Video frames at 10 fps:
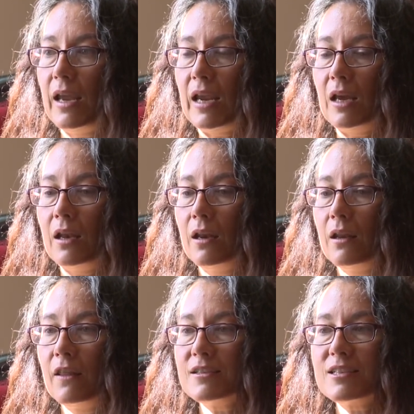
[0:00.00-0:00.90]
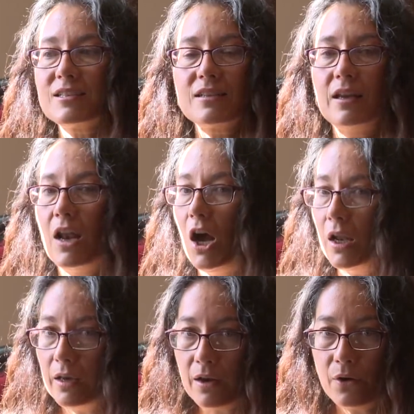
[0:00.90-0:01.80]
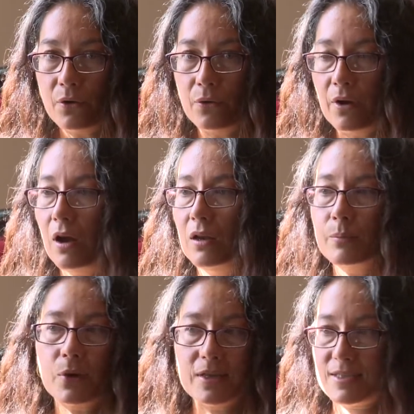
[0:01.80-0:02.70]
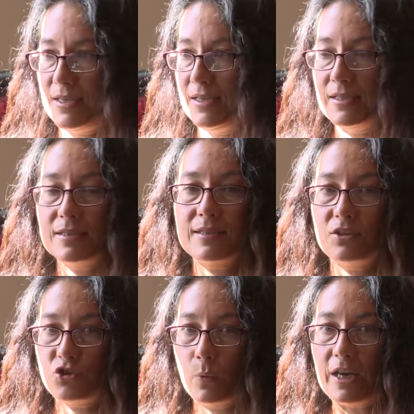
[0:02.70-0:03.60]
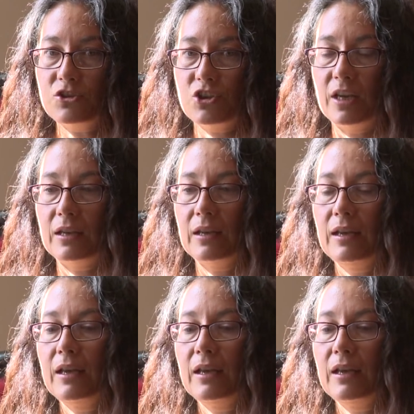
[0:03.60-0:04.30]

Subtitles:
And this is an unknown, unprecedented situation.